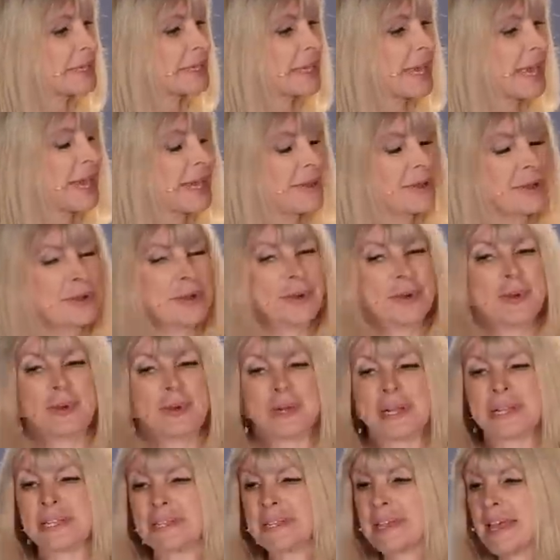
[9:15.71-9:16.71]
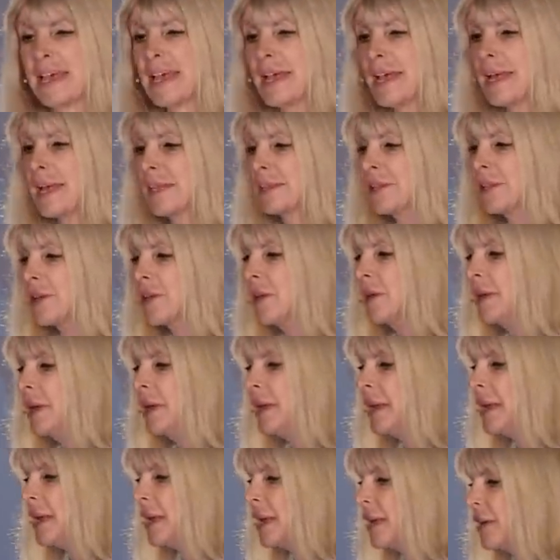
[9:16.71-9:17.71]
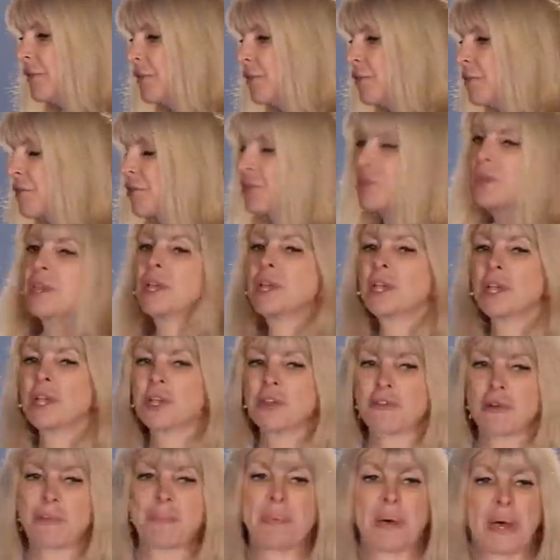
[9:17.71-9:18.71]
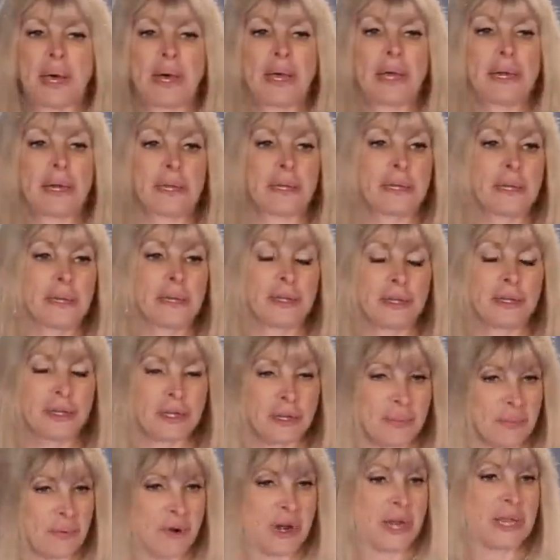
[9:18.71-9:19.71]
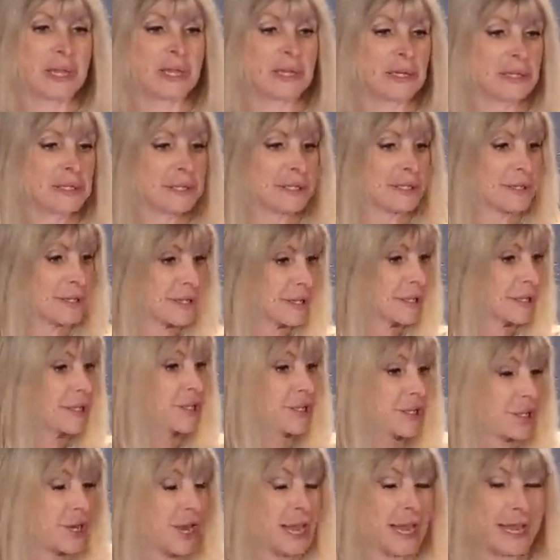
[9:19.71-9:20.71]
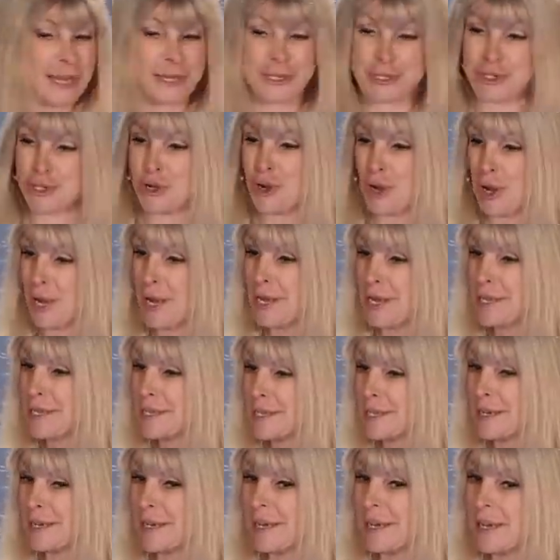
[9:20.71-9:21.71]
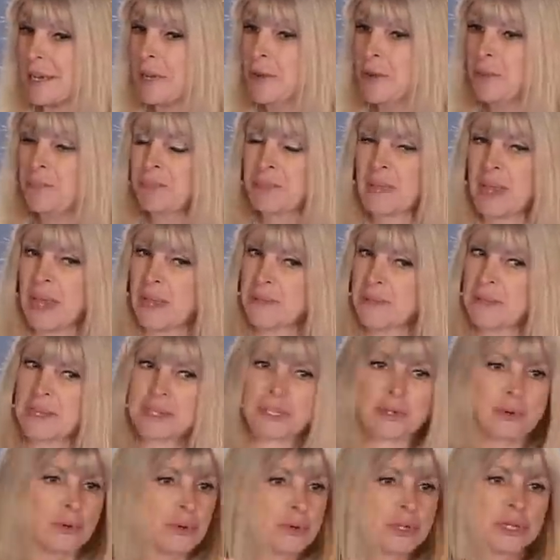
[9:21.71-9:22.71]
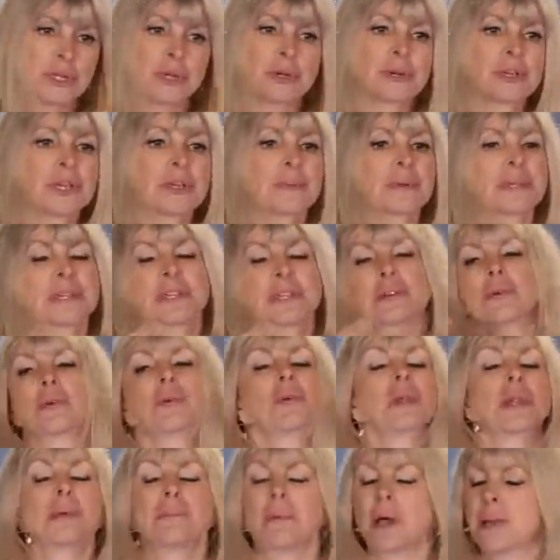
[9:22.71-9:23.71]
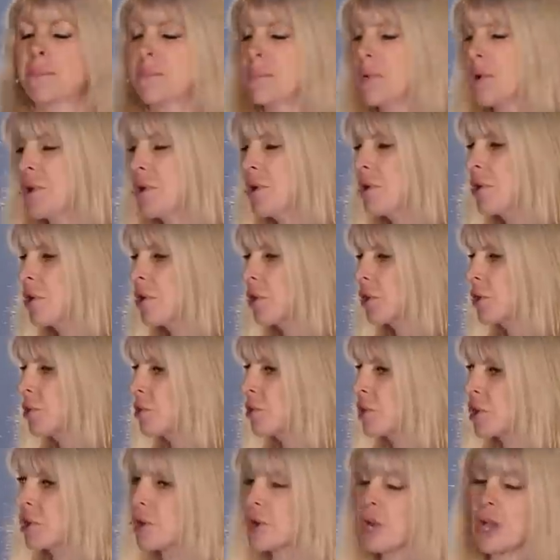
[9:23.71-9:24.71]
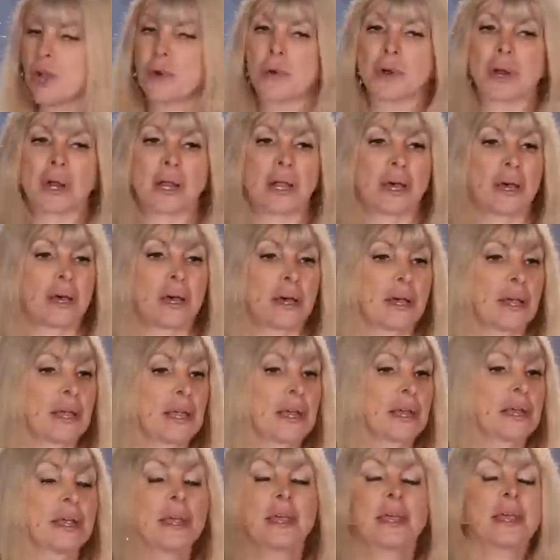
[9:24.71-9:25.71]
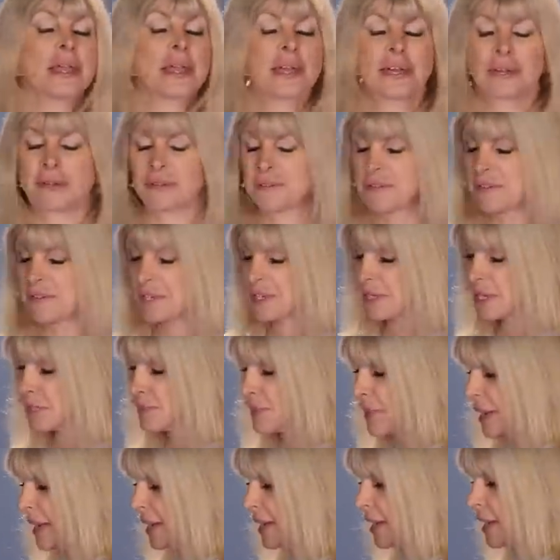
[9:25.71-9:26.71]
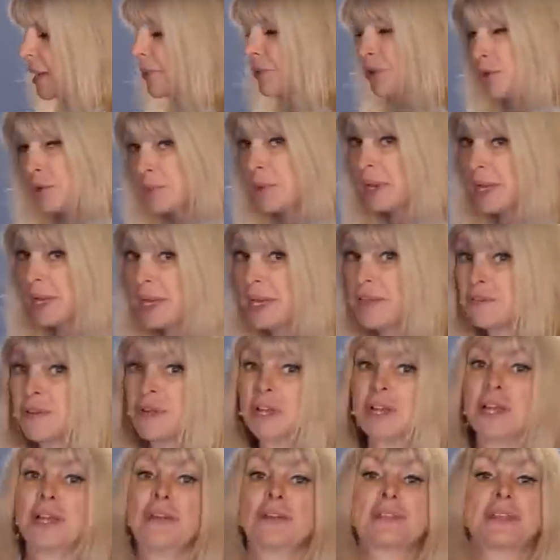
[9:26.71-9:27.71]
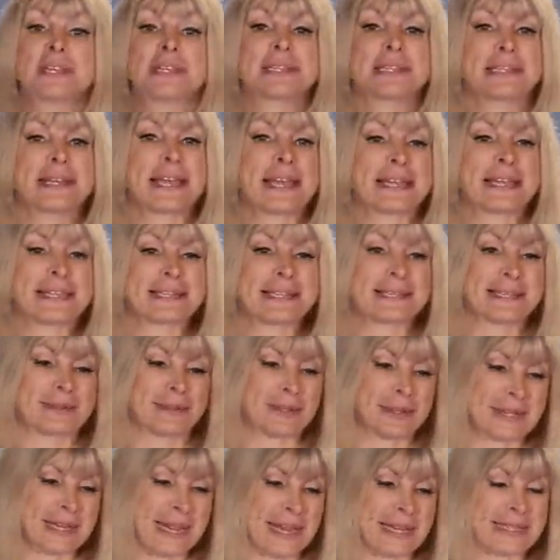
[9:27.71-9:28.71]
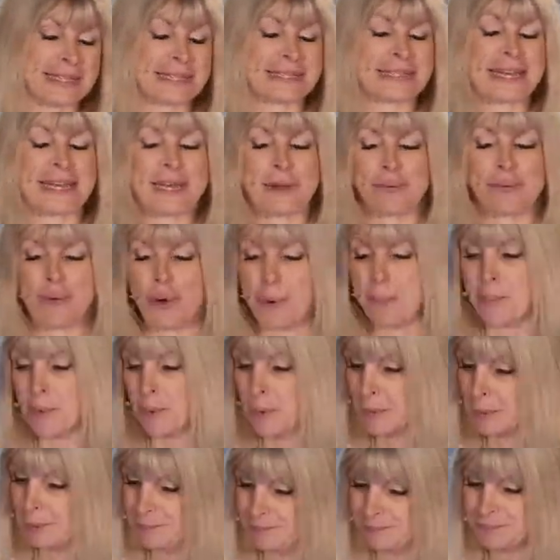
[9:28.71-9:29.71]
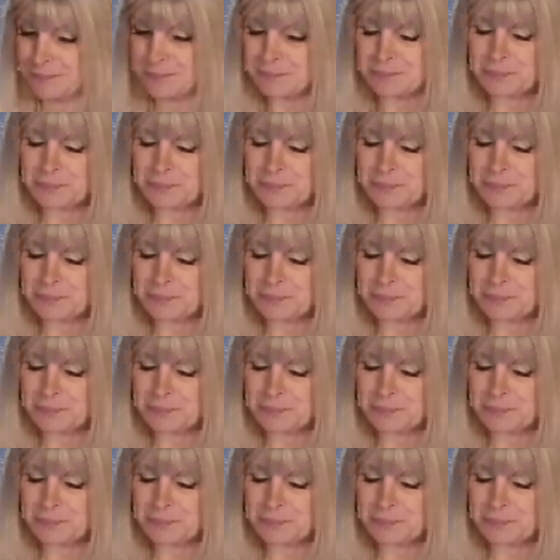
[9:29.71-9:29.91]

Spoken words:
So how cool is that? That if you think you're a pilot, your brain starts to change your eyesight. And these are all documented, they're all in my book. You can go online. None of this is made up. And you might even know this next test. I'll tell you one more.